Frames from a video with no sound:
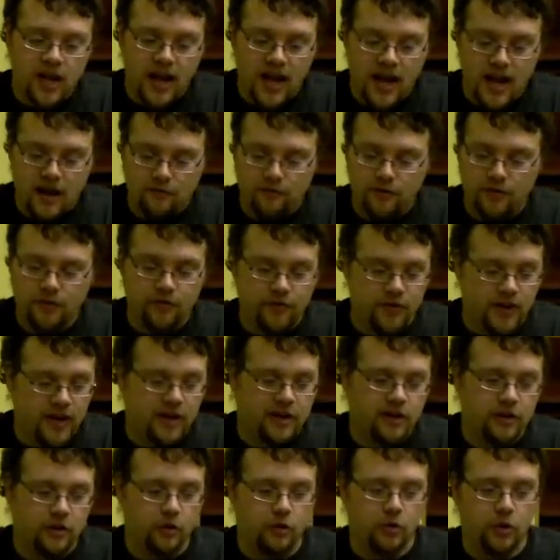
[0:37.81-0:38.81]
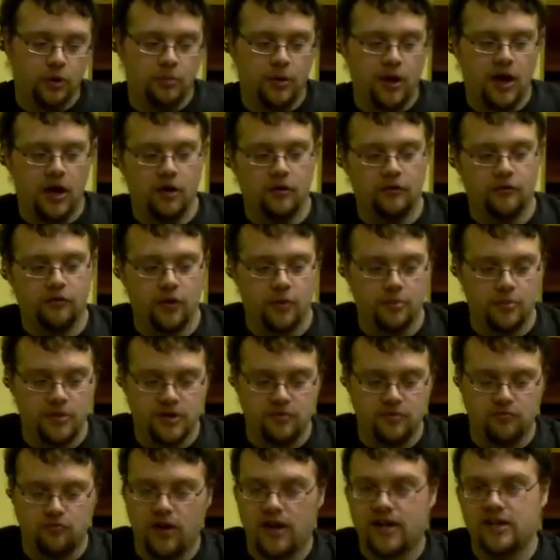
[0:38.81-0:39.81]
Every vehicle apart
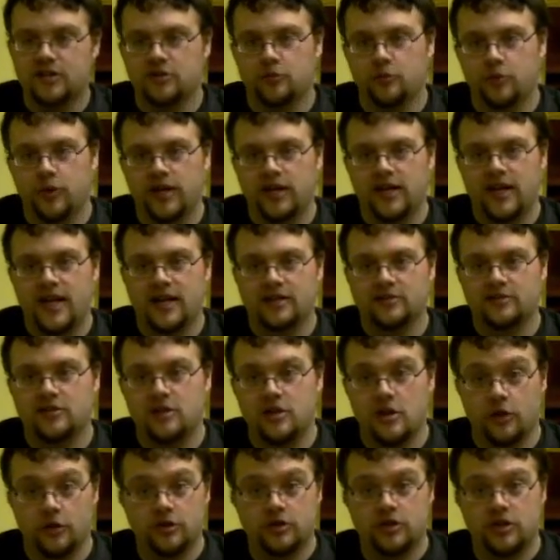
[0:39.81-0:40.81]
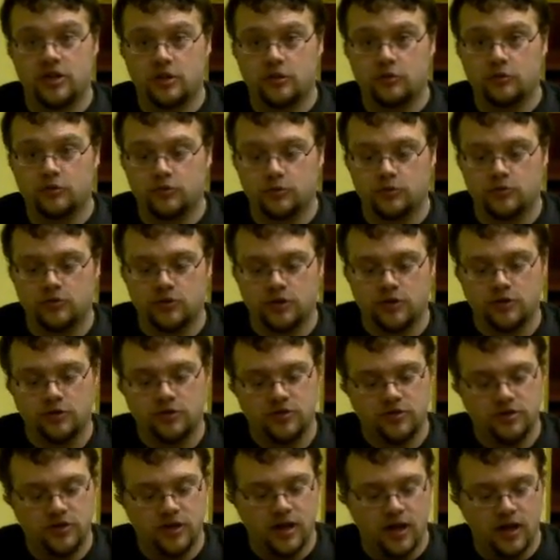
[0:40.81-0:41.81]
from the Razor Wing has Night Shields, which
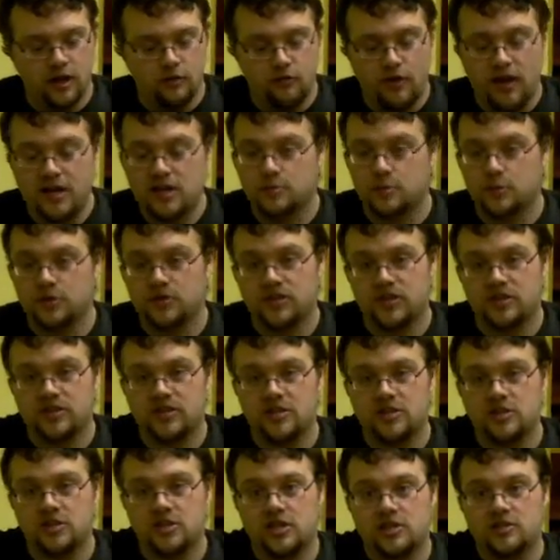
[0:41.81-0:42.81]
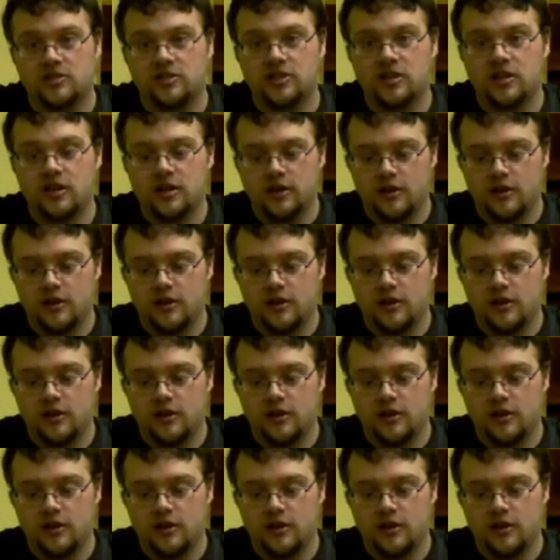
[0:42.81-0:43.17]
reduce range by 6 inches.